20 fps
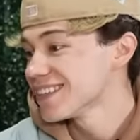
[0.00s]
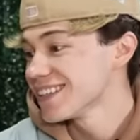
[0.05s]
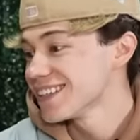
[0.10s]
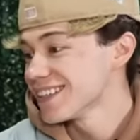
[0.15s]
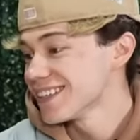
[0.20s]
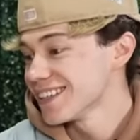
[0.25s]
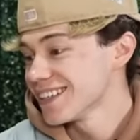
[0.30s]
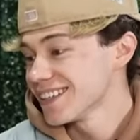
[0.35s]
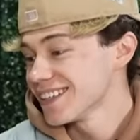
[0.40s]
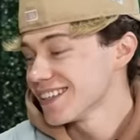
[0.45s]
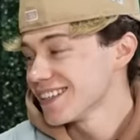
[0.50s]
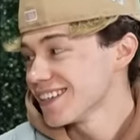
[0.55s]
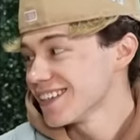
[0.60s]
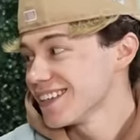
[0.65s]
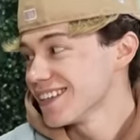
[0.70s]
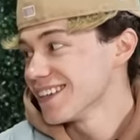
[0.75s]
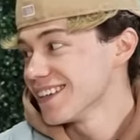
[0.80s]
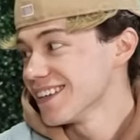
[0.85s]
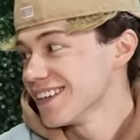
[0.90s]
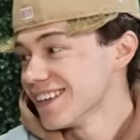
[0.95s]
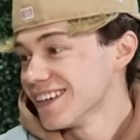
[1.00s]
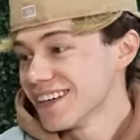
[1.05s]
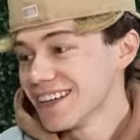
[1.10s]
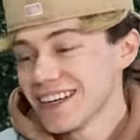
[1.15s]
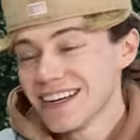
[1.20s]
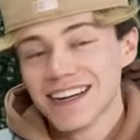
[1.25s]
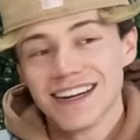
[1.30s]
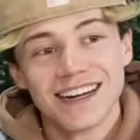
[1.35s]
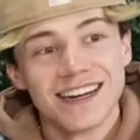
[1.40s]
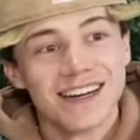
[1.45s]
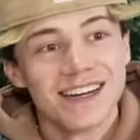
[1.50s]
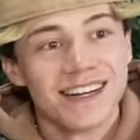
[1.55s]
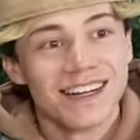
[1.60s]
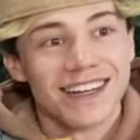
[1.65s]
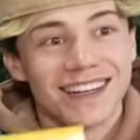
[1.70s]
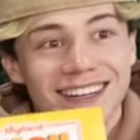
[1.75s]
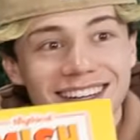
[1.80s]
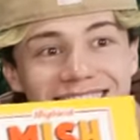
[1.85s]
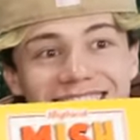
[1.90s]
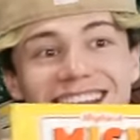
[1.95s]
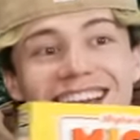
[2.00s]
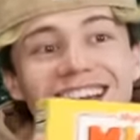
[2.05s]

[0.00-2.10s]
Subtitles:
[no speech]